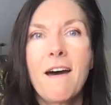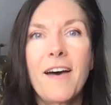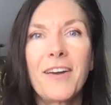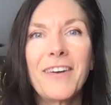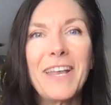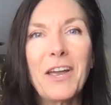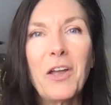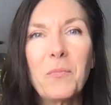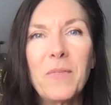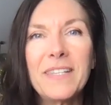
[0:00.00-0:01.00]
All right. I
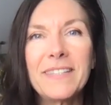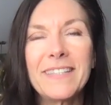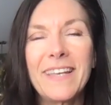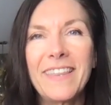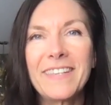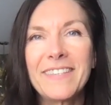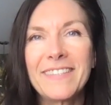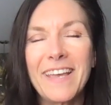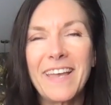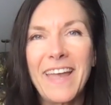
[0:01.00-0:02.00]
hope this
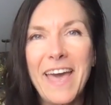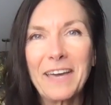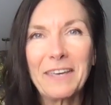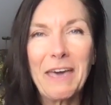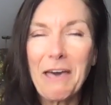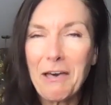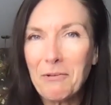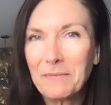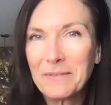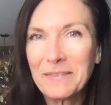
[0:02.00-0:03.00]
hack
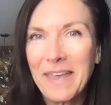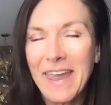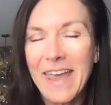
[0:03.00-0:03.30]
helps.